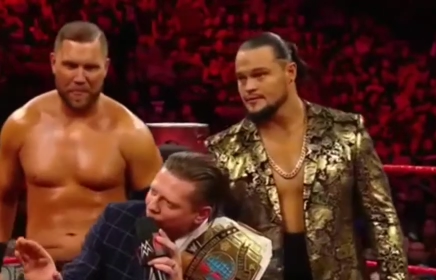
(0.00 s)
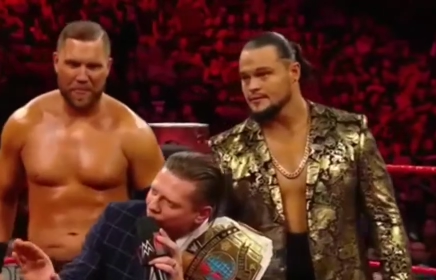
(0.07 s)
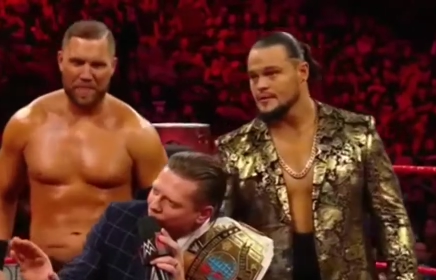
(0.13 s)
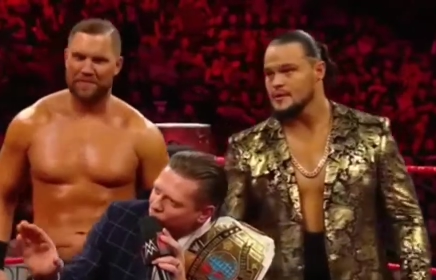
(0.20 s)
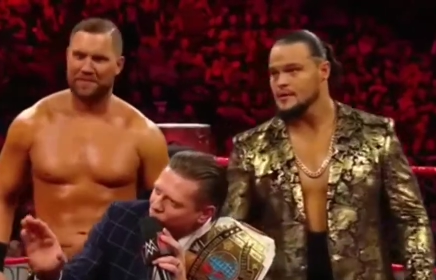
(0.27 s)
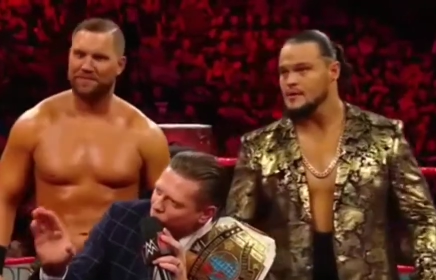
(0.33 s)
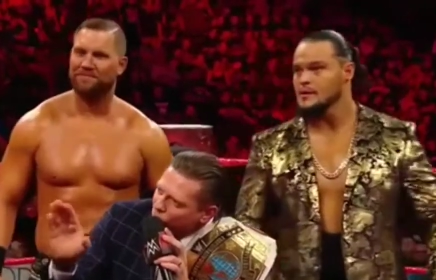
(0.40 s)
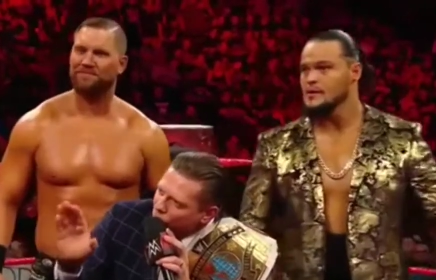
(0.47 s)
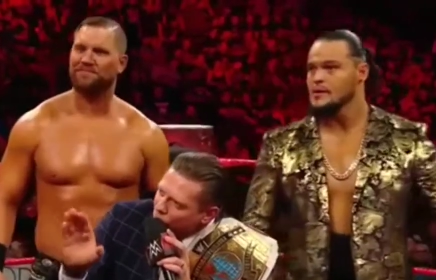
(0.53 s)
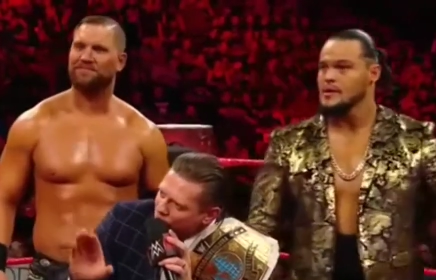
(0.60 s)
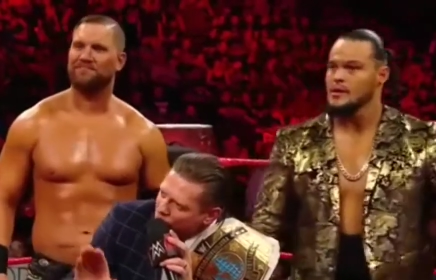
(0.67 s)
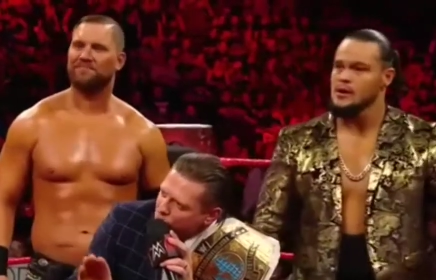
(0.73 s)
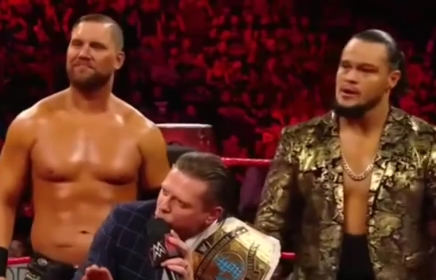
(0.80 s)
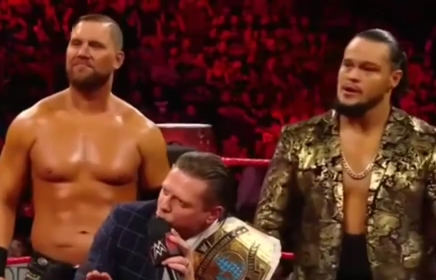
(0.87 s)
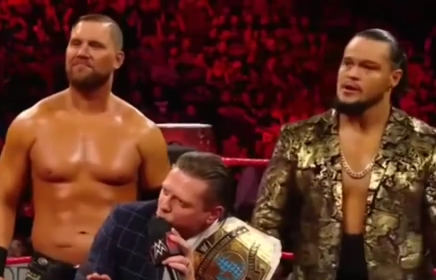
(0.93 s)
Speaker 1: if the
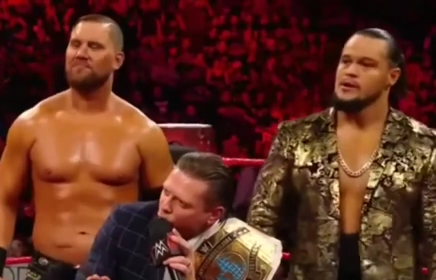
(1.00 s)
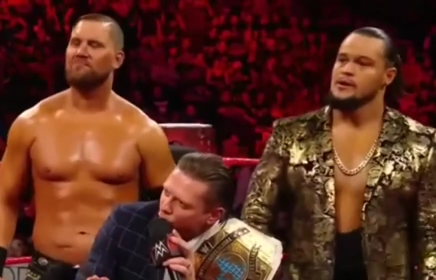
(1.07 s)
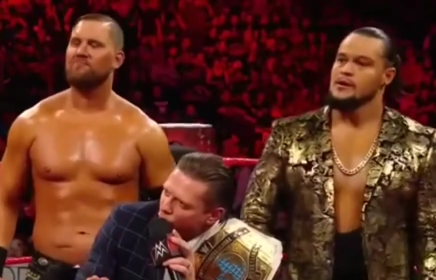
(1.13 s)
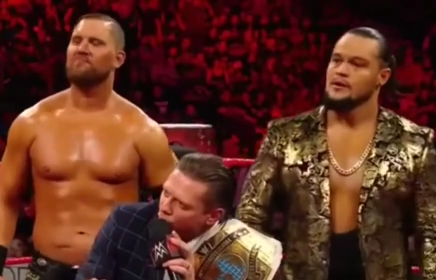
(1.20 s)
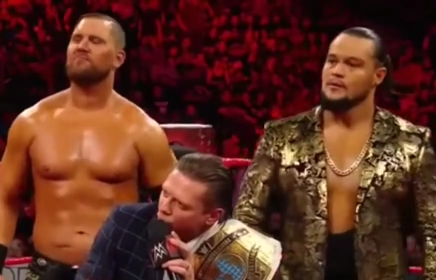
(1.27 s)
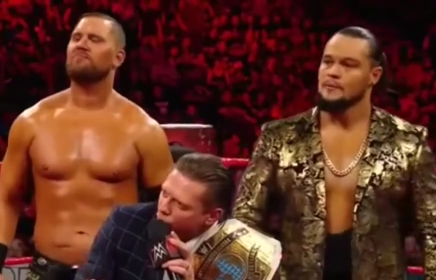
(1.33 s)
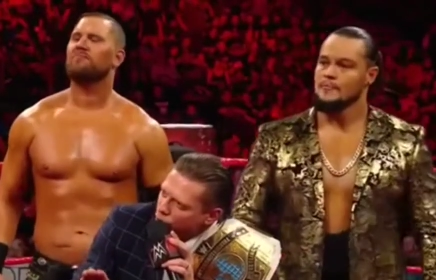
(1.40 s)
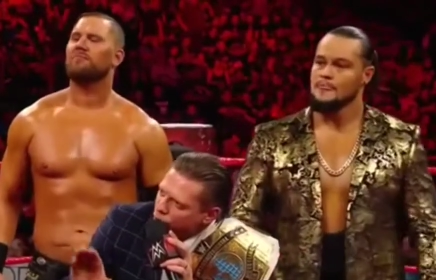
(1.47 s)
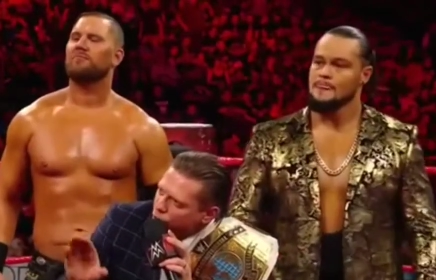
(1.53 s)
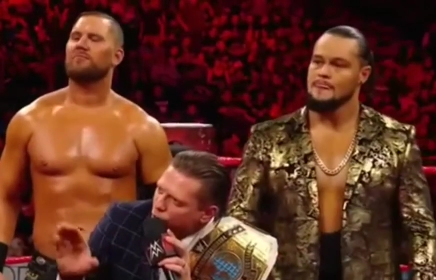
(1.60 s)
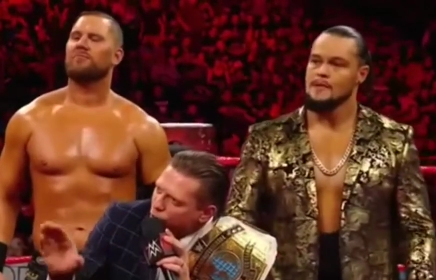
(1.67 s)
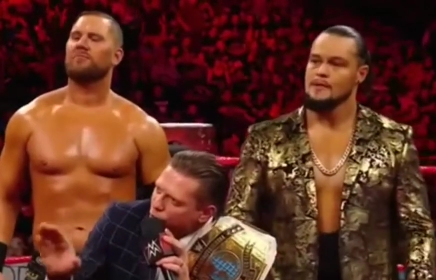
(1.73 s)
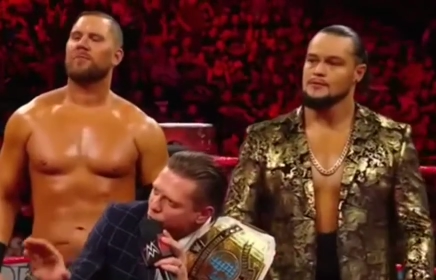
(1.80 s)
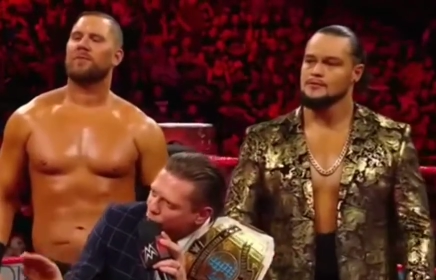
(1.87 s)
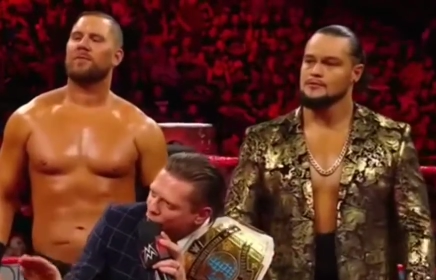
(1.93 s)
Miztourage
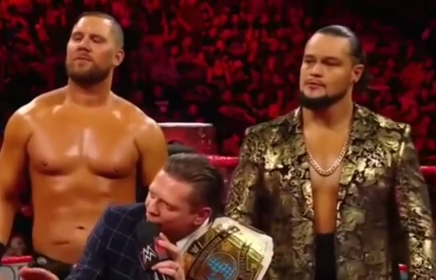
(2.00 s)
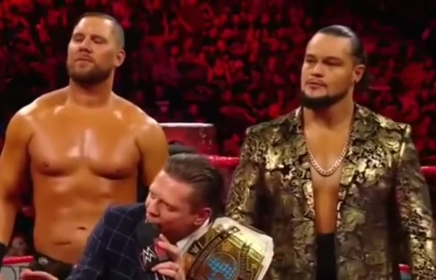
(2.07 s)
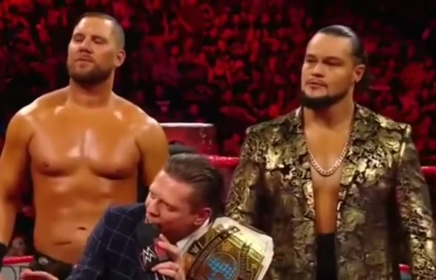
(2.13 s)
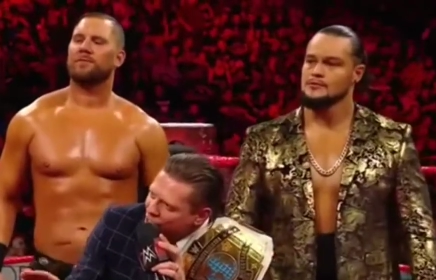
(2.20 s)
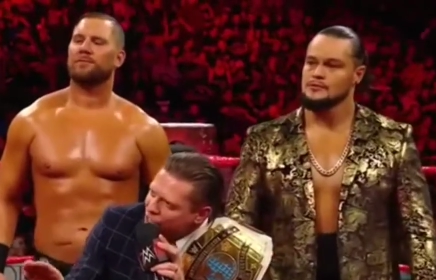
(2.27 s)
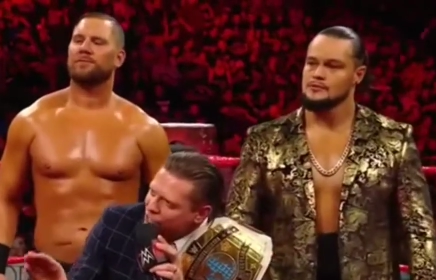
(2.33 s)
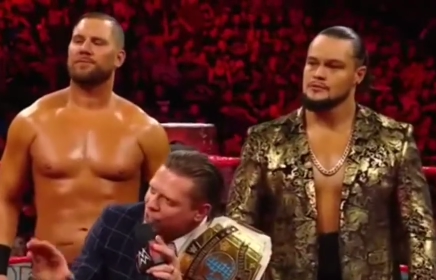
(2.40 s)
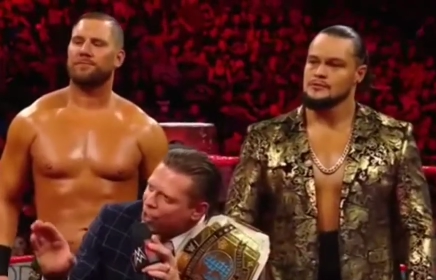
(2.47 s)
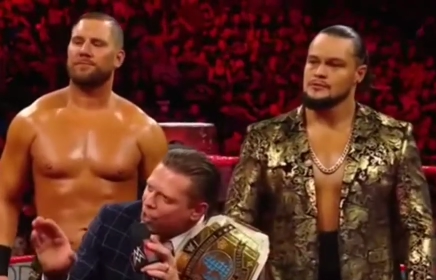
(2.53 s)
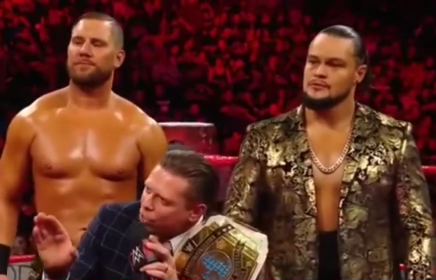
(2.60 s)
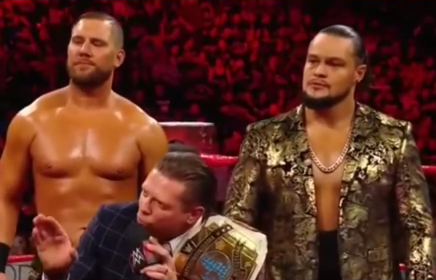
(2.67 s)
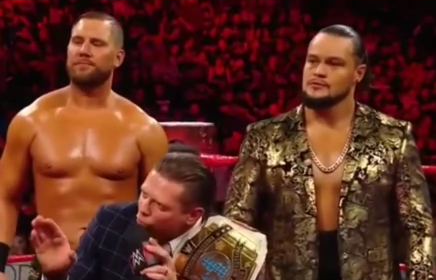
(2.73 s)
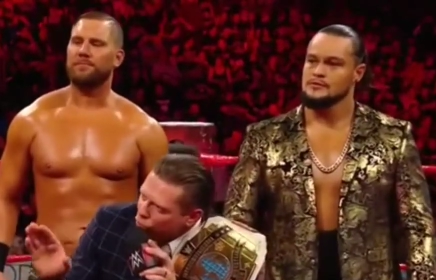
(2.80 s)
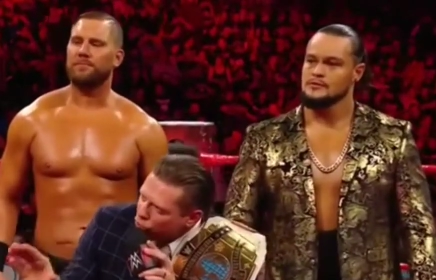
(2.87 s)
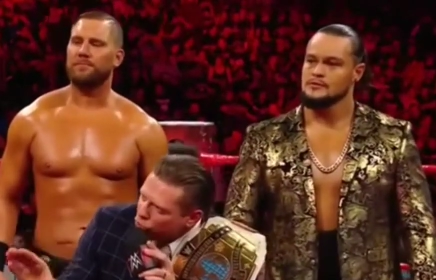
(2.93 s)
faced
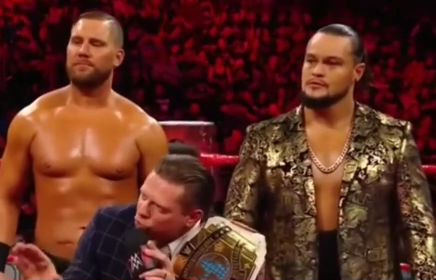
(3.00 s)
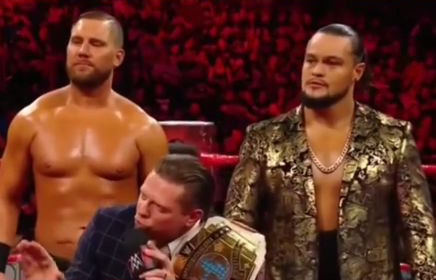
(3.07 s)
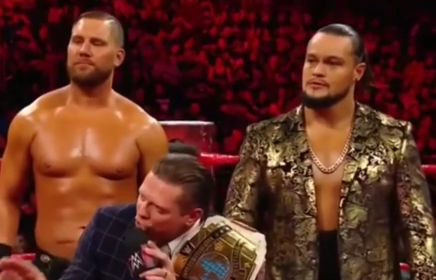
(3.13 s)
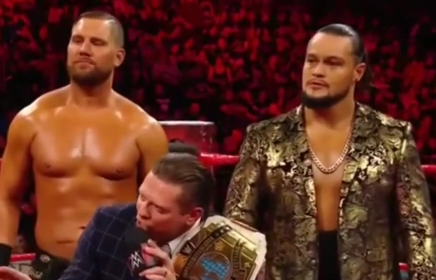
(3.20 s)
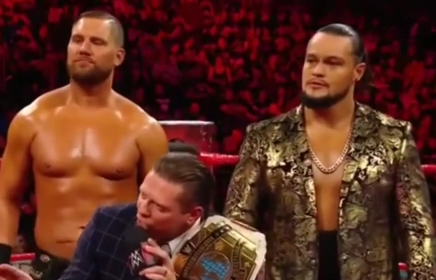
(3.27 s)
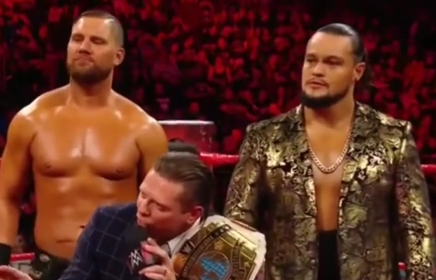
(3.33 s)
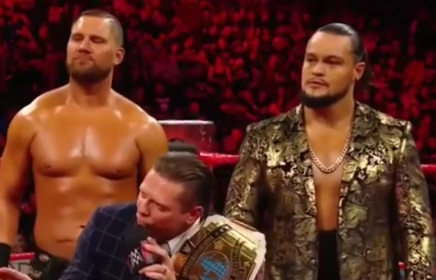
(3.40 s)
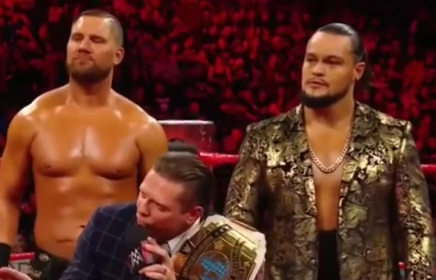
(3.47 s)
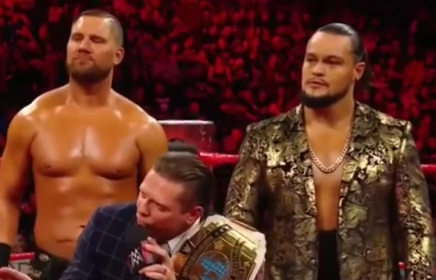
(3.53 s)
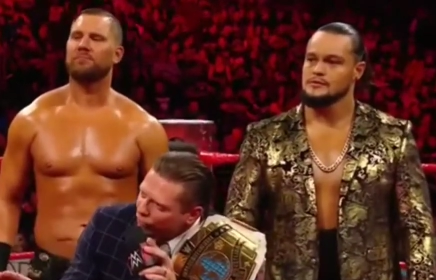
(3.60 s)
the Shield?